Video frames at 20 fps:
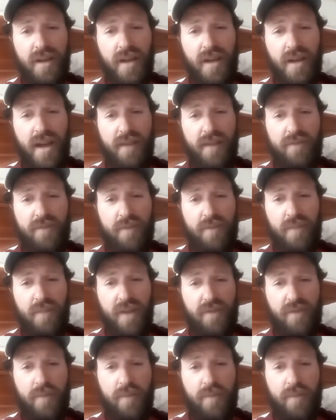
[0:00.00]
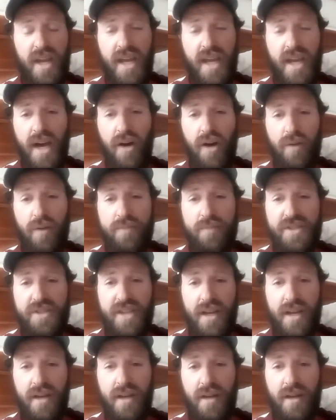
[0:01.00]
every, every penny helps
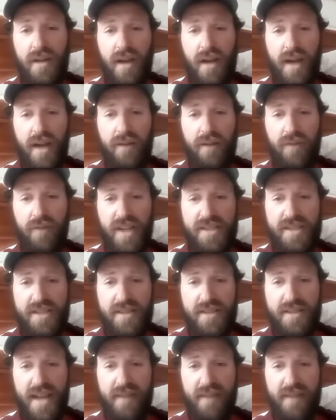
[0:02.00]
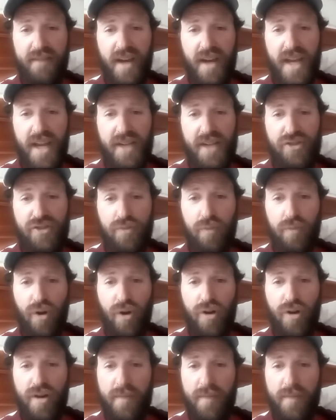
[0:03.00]
and kind of lessens that financial burden a